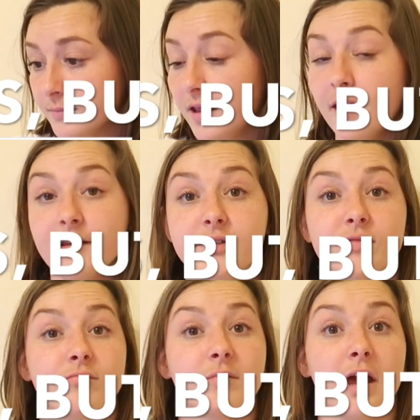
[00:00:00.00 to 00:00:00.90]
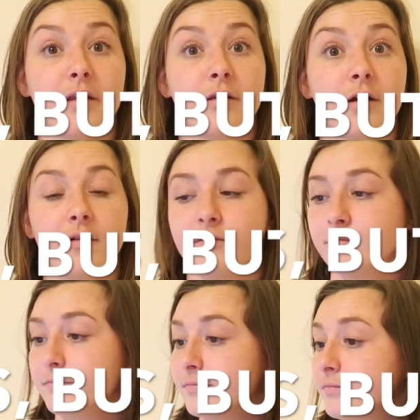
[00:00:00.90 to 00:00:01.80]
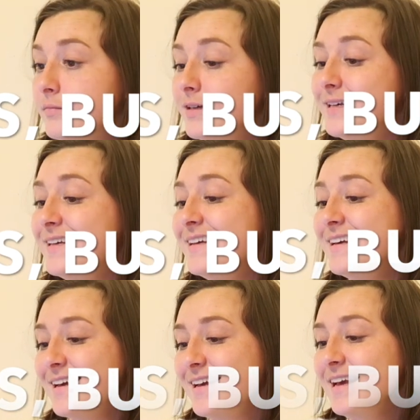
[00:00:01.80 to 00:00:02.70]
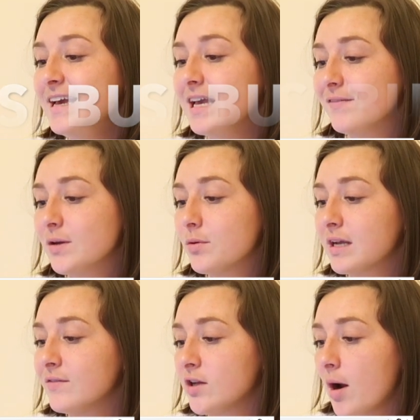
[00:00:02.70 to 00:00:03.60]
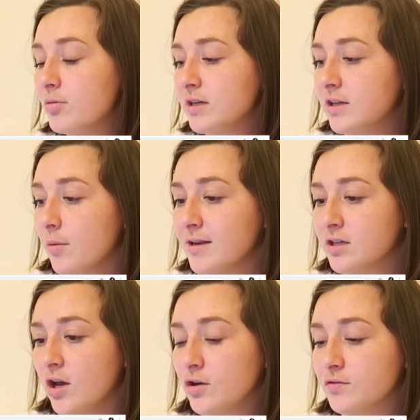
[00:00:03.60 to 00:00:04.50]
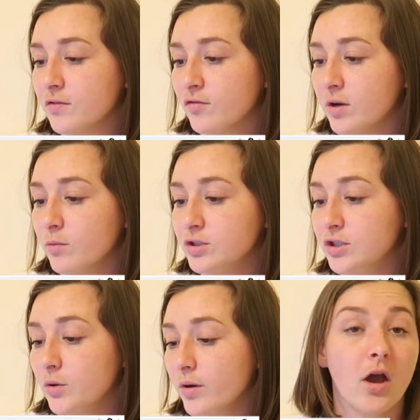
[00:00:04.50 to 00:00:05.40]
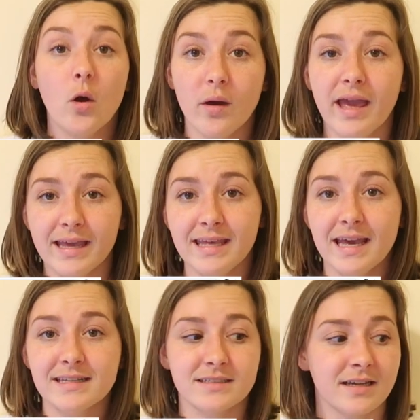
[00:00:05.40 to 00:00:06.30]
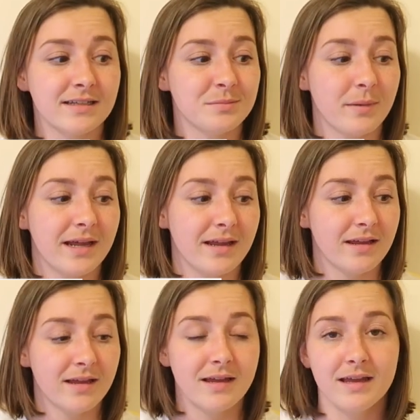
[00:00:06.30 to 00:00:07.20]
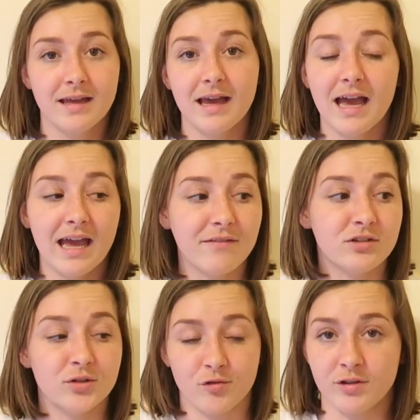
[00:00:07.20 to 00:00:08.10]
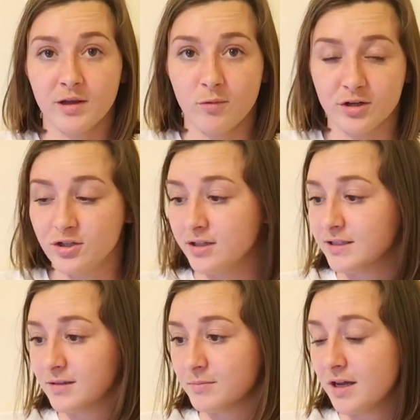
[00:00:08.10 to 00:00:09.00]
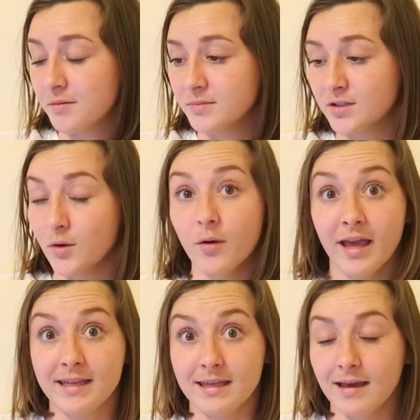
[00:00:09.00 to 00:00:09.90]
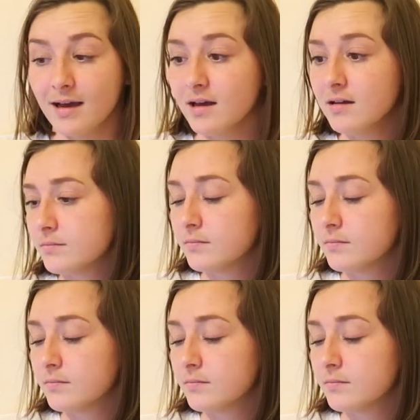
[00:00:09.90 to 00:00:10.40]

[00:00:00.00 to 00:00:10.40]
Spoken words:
Yes, not enough. If you were given the opportunity to go back to college for free, would you do it? Oh, heck yes, because I have children that watch this sometimes, so heck yeah.